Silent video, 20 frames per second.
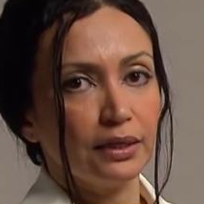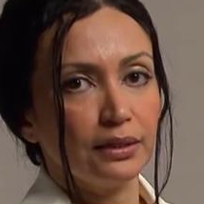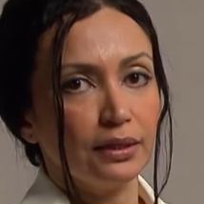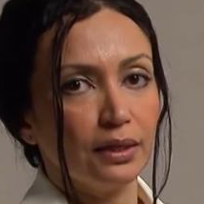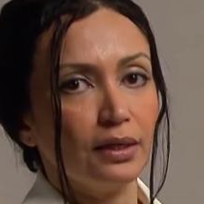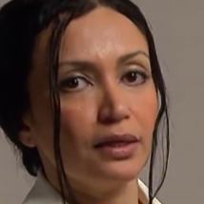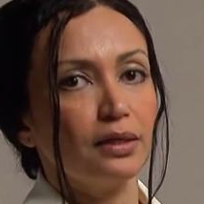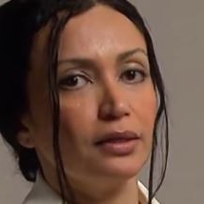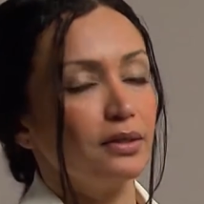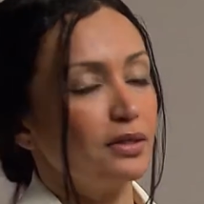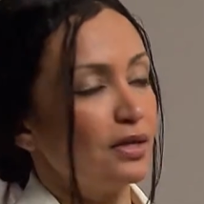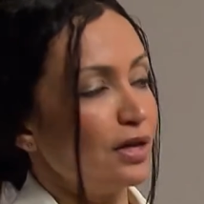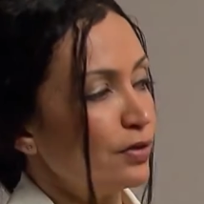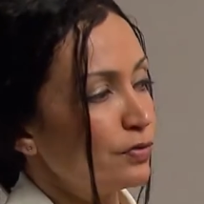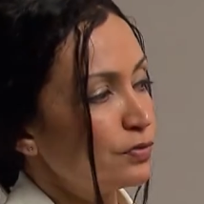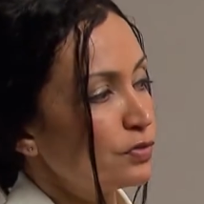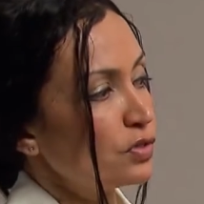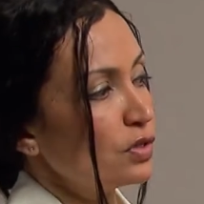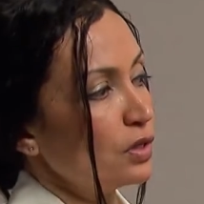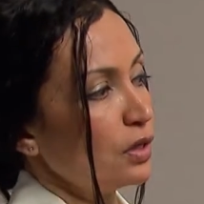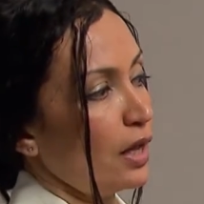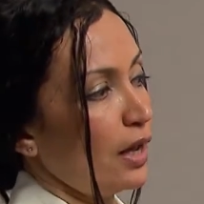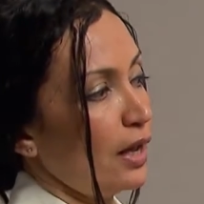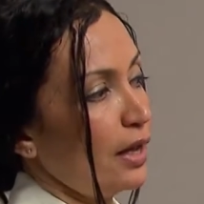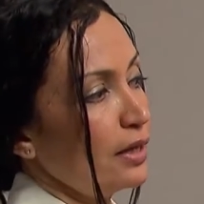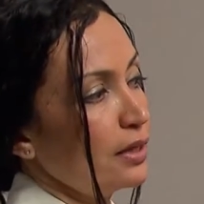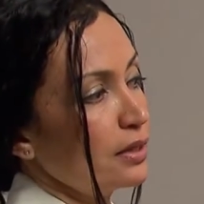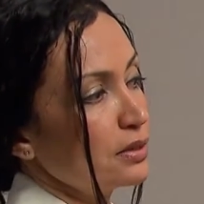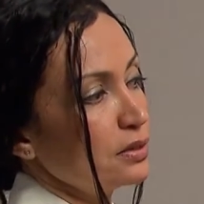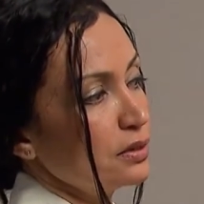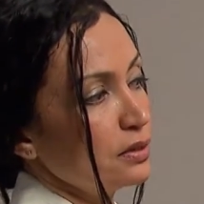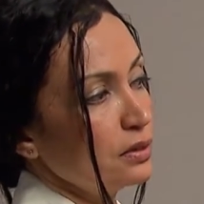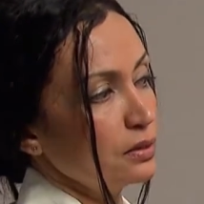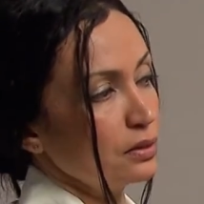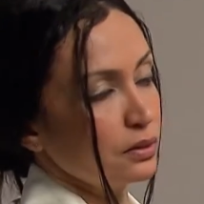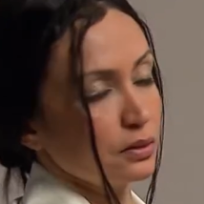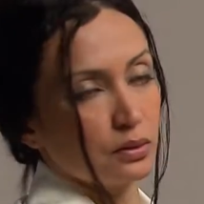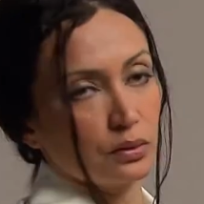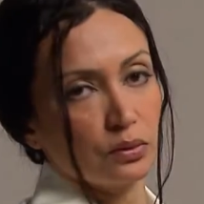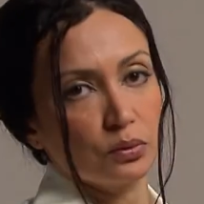During blood transfusion,
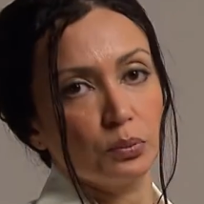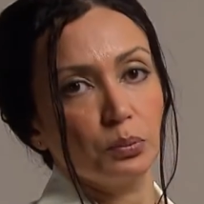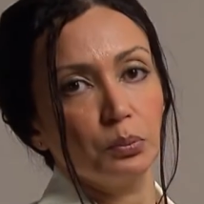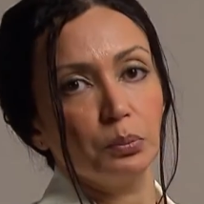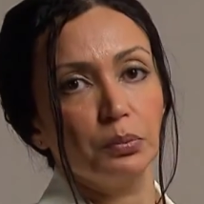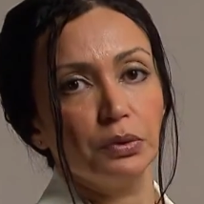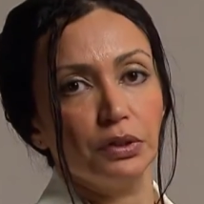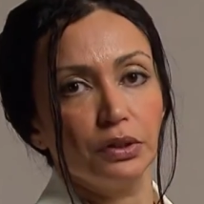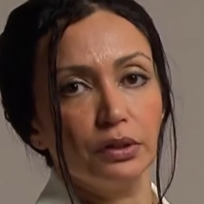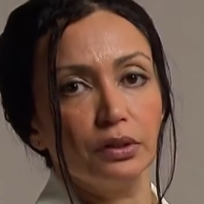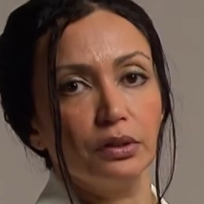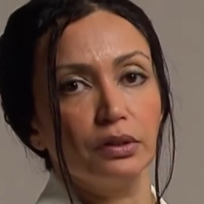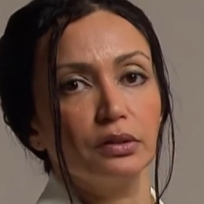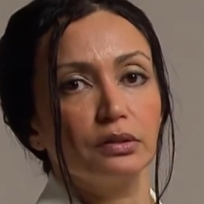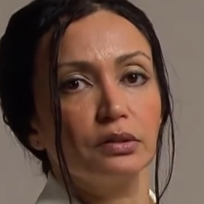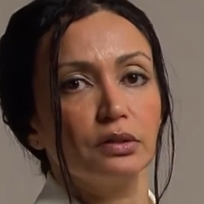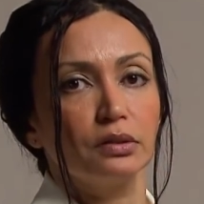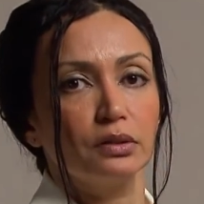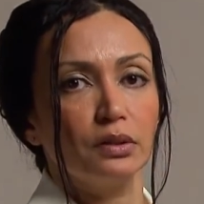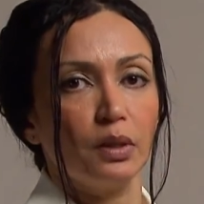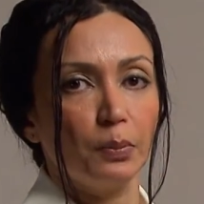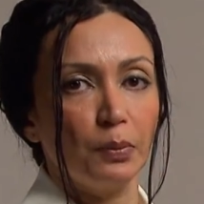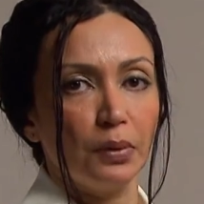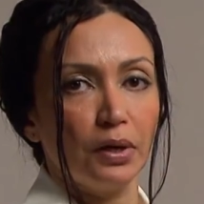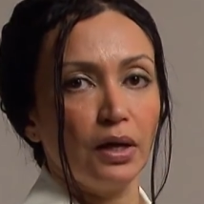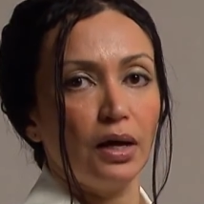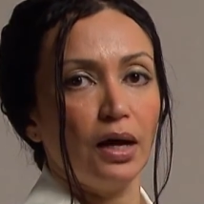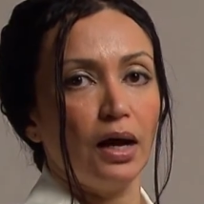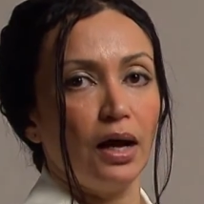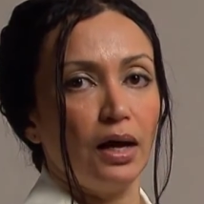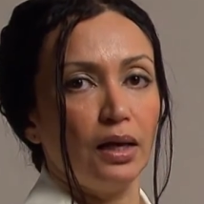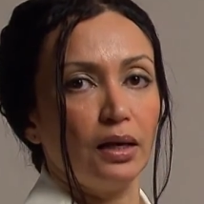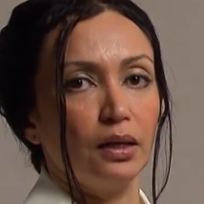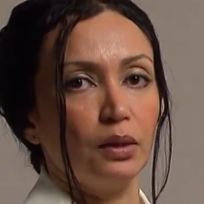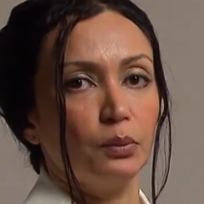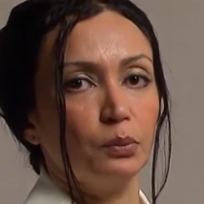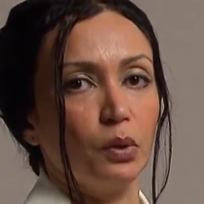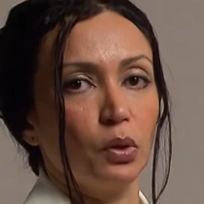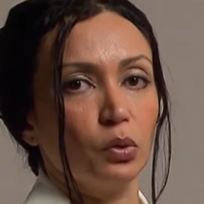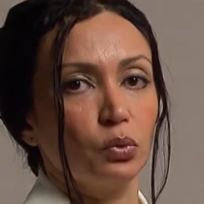rhesus positive can receive
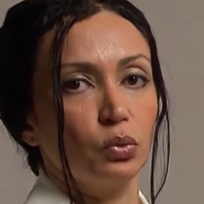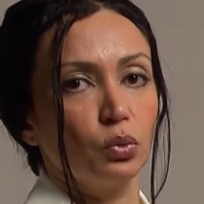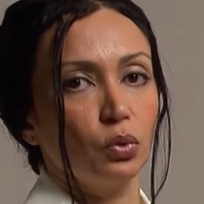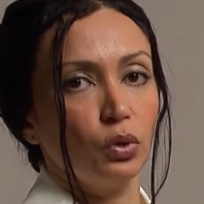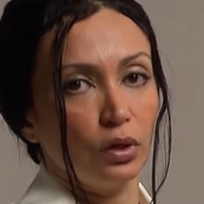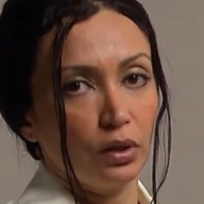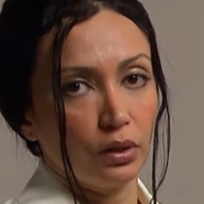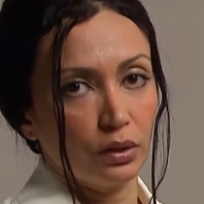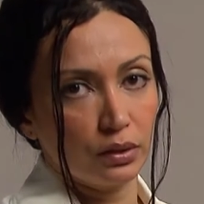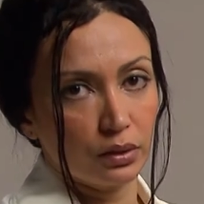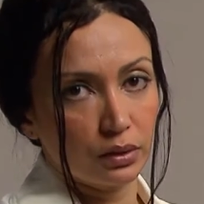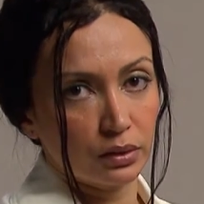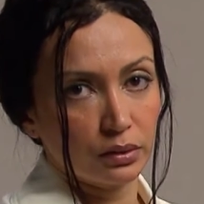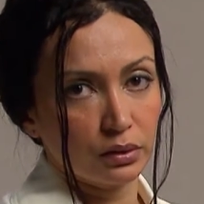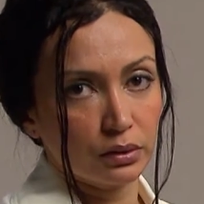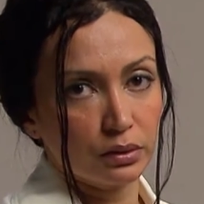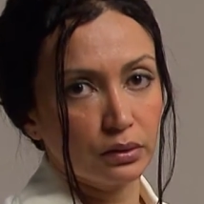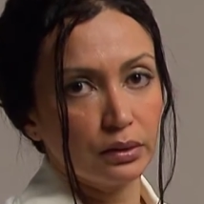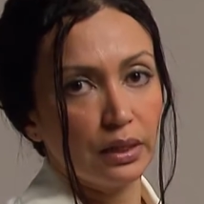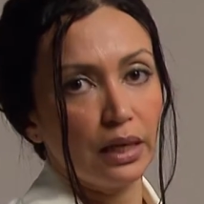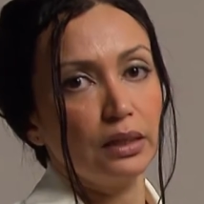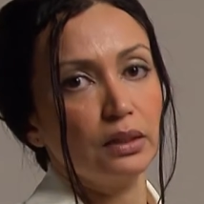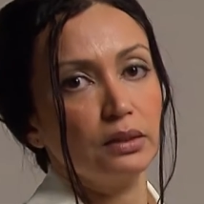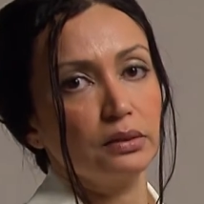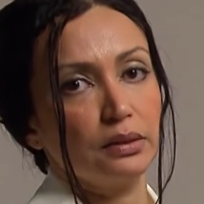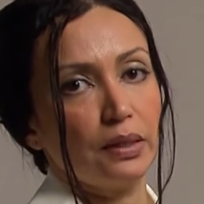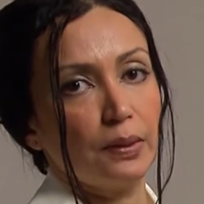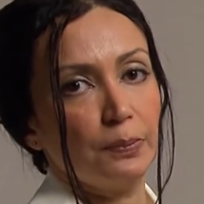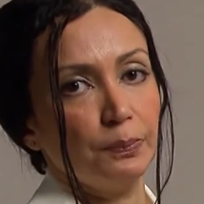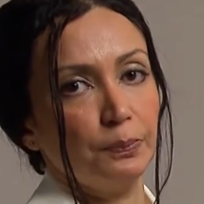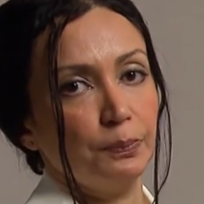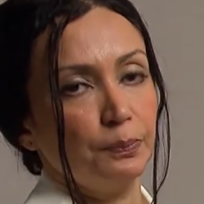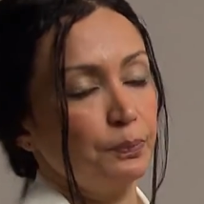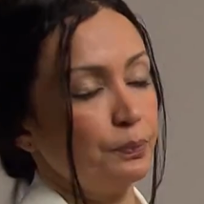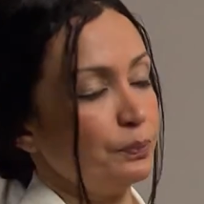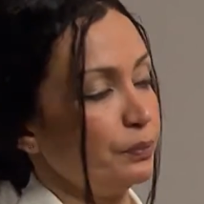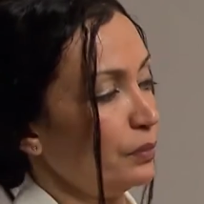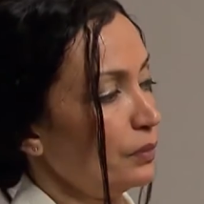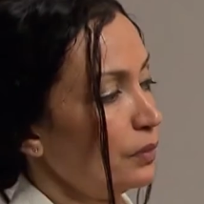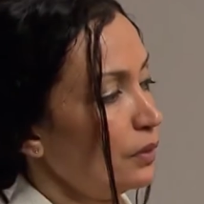blood from rhesus negative, which
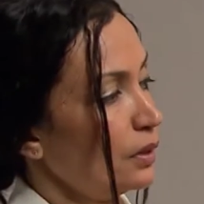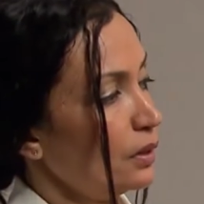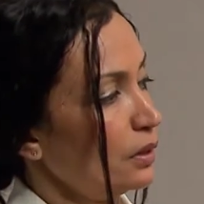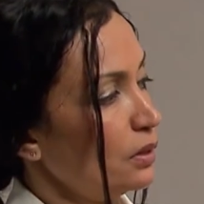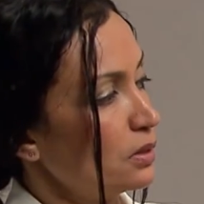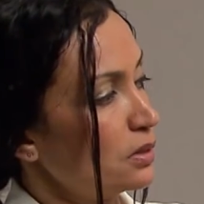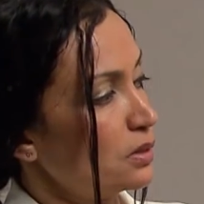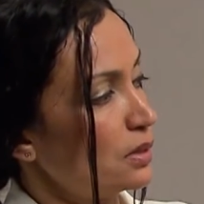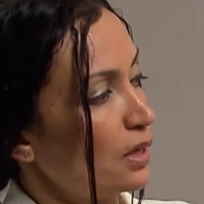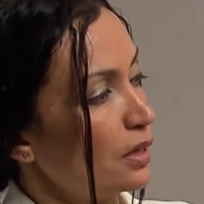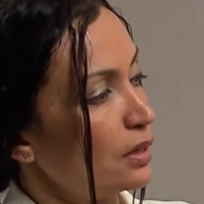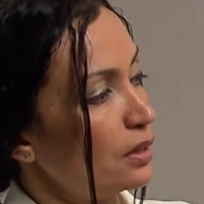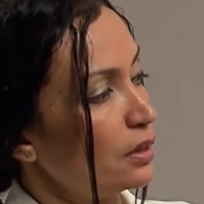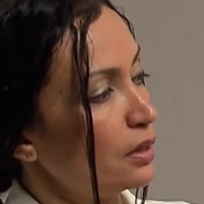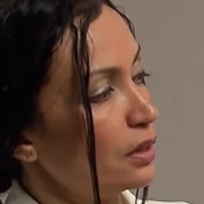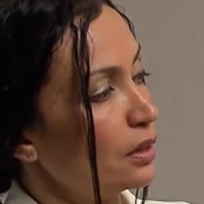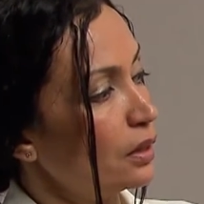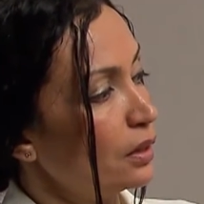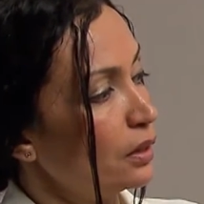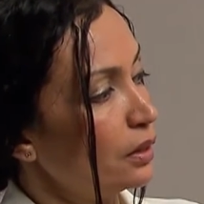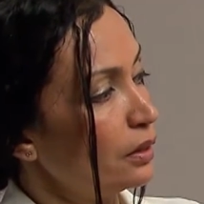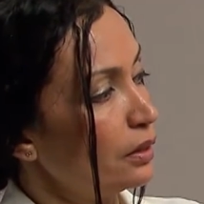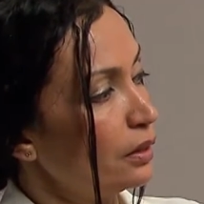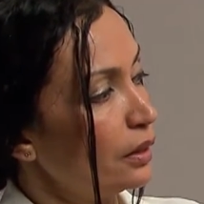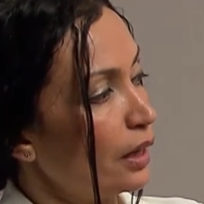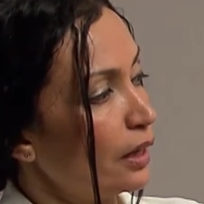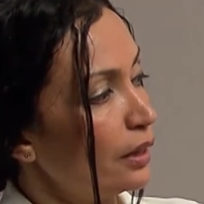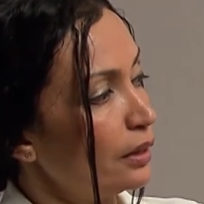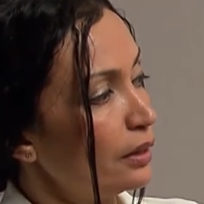has no proteins on the surface,